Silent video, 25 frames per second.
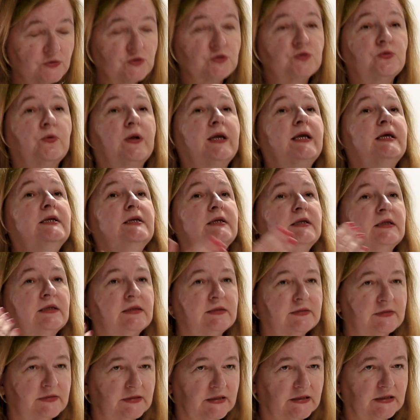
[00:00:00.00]
The
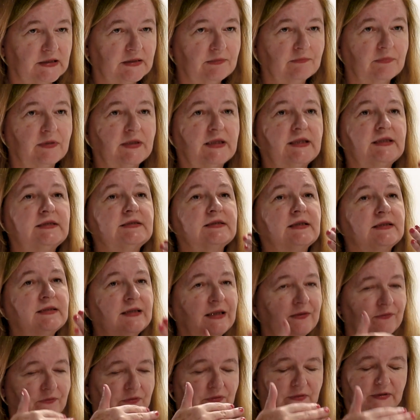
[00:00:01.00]
training is taking place
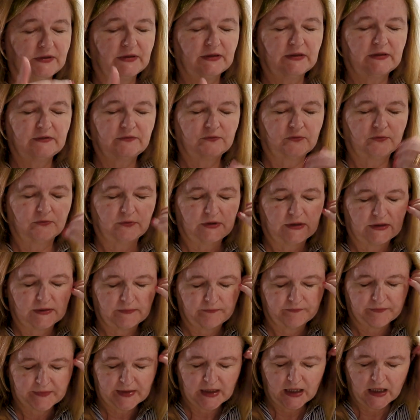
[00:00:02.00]
and everything is
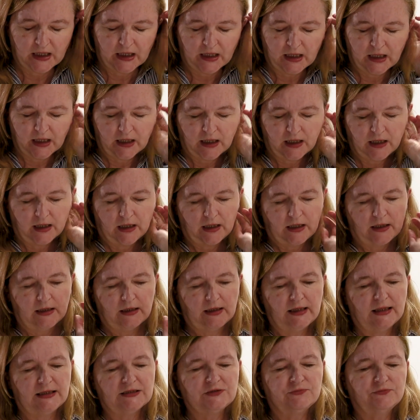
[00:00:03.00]
going.
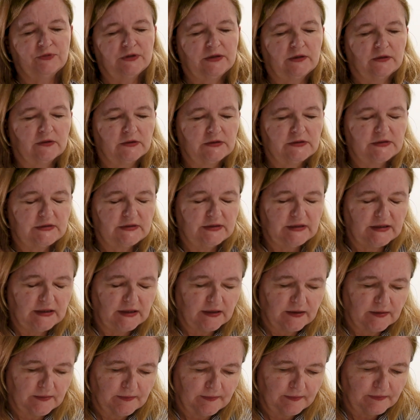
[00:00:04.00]
As regards
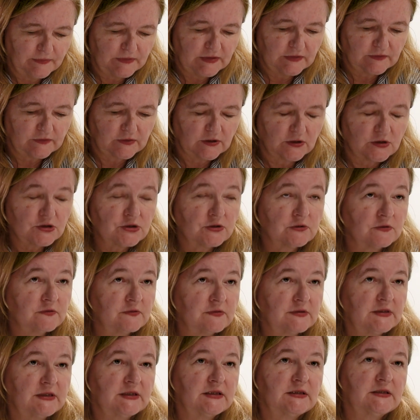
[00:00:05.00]
the
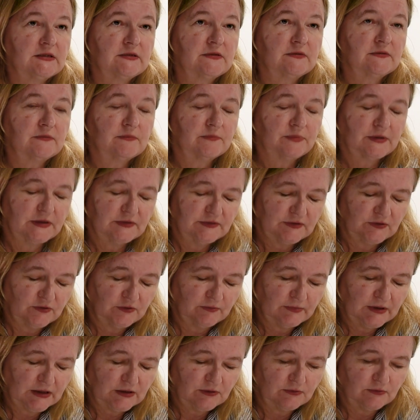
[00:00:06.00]
discussions that
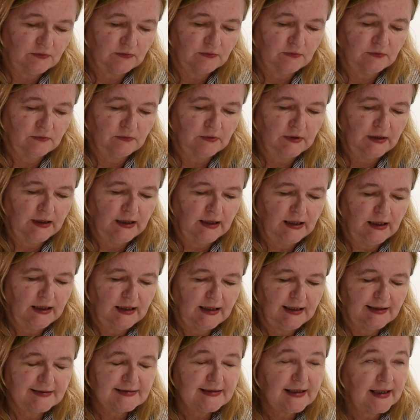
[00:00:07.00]
President Macron
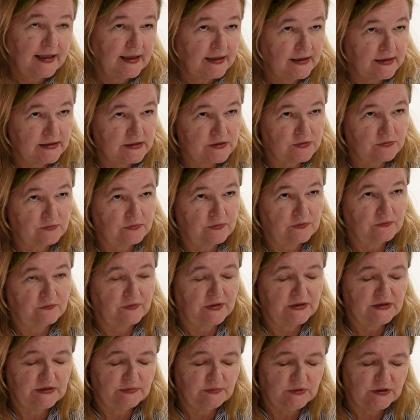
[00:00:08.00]
has had with
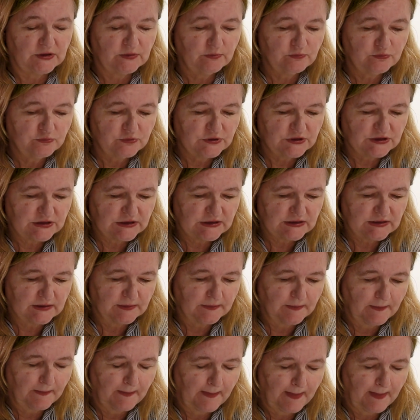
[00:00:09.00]
Vladimir Putin,